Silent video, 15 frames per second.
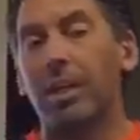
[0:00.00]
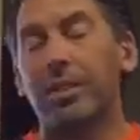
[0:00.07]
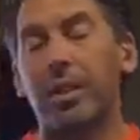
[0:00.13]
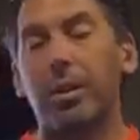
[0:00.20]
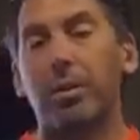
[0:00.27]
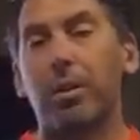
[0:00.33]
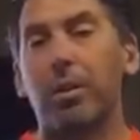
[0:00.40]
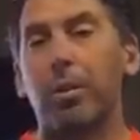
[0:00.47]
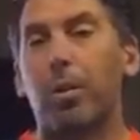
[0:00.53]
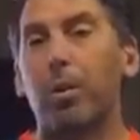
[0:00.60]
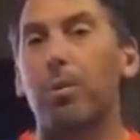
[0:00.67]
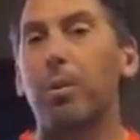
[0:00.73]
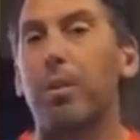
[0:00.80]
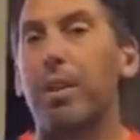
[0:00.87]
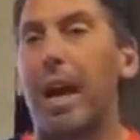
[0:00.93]
So the
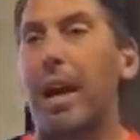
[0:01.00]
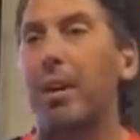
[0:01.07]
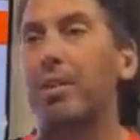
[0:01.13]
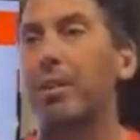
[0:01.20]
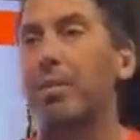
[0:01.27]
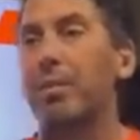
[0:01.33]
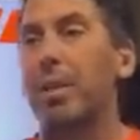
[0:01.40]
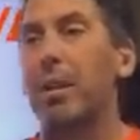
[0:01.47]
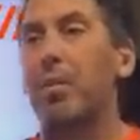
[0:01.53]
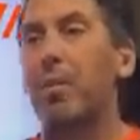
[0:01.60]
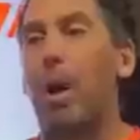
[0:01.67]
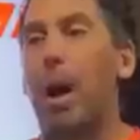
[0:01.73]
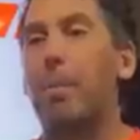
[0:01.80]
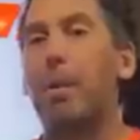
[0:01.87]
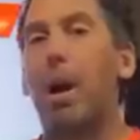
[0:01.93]
NORA 1000,
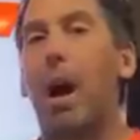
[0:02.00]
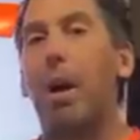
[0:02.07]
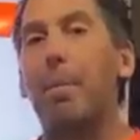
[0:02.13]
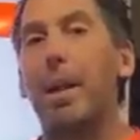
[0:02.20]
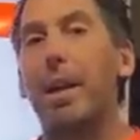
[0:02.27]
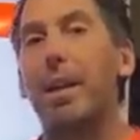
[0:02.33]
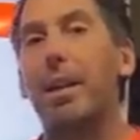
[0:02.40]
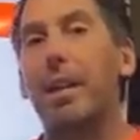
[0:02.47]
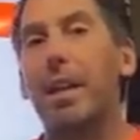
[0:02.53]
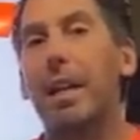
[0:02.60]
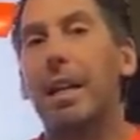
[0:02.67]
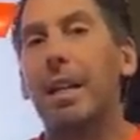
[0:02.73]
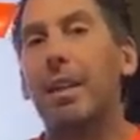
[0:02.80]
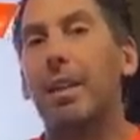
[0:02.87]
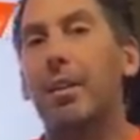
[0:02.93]
Rob commented
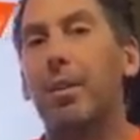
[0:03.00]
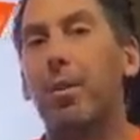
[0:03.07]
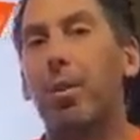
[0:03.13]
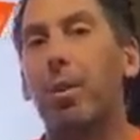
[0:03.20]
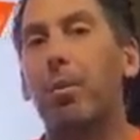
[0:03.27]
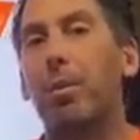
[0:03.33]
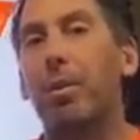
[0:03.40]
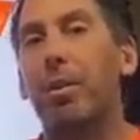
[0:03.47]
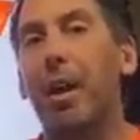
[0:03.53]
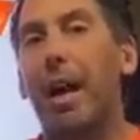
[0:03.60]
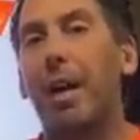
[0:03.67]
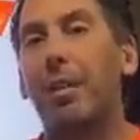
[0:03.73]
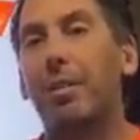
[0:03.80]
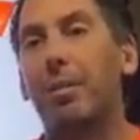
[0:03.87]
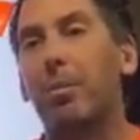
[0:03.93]
that the NORA
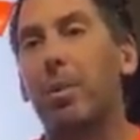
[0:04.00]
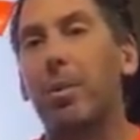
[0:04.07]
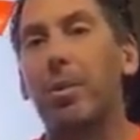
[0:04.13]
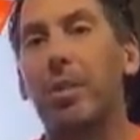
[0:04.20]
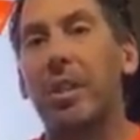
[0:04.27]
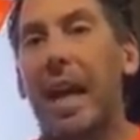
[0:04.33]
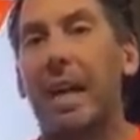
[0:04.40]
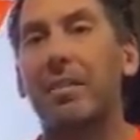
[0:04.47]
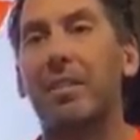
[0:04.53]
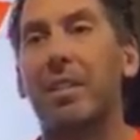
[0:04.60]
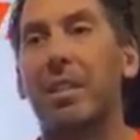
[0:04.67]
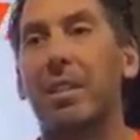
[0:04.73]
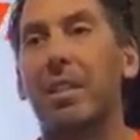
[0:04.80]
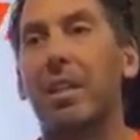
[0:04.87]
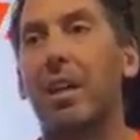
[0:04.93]
1000 we were
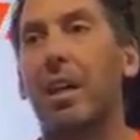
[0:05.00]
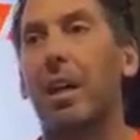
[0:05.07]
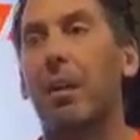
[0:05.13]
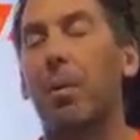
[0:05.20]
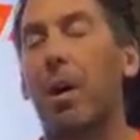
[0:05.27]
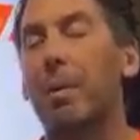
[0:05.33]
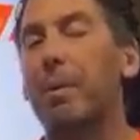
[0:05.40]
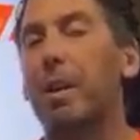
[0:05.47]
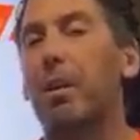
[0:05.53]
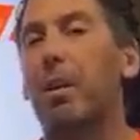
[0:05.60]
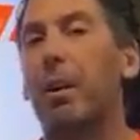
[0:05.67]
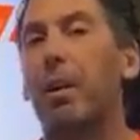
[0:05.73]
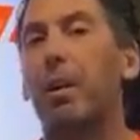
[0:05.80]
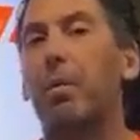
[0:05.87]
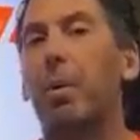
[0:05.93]
testing. I want to be
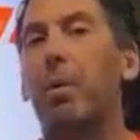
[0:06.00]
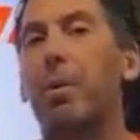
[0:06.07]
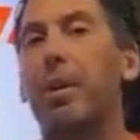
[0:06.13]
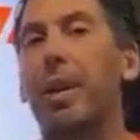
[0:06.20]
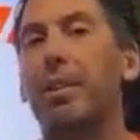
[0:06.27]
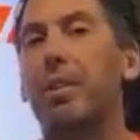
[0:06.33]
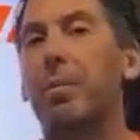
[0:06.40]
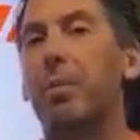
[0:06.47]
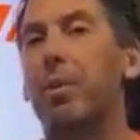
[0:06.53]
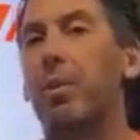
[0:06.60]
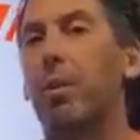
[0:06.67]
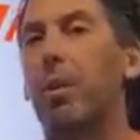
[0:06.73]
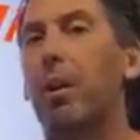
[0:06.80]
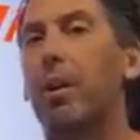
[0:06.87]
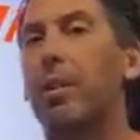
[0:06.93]
clear on what we're testing. We're
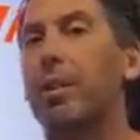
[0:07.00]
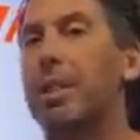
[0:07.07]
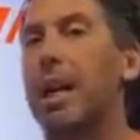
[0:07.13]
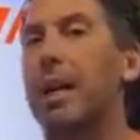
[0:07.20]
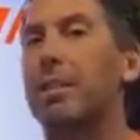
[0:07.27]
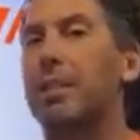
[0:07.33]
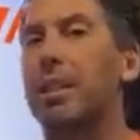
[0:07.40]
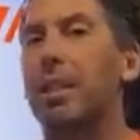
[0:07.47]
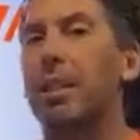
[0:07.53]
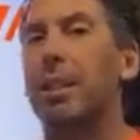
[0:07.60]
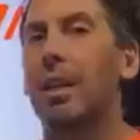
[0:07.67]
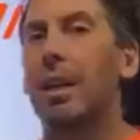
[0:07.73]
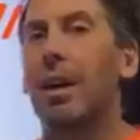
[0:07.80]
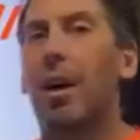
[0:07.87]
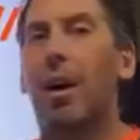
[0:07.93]
no longer testing
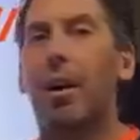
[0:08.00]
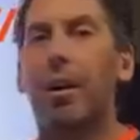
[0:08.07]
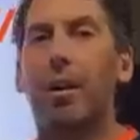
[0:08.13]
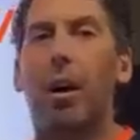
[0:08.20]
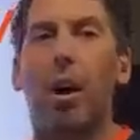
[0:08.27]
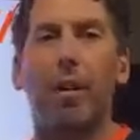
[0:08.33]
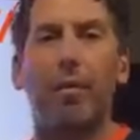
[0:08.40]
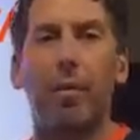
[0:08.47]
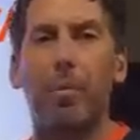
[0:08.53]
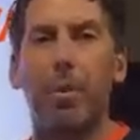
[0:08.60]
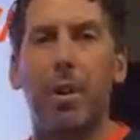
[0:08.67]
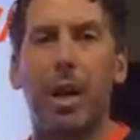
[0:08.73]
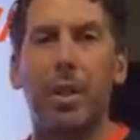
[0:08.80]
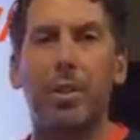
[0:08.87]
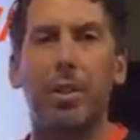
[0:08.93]
our car for
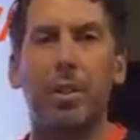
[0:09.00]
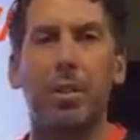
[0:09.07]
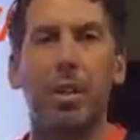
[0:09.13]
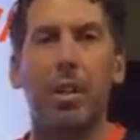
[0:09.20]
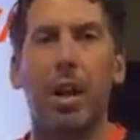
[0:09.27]
production.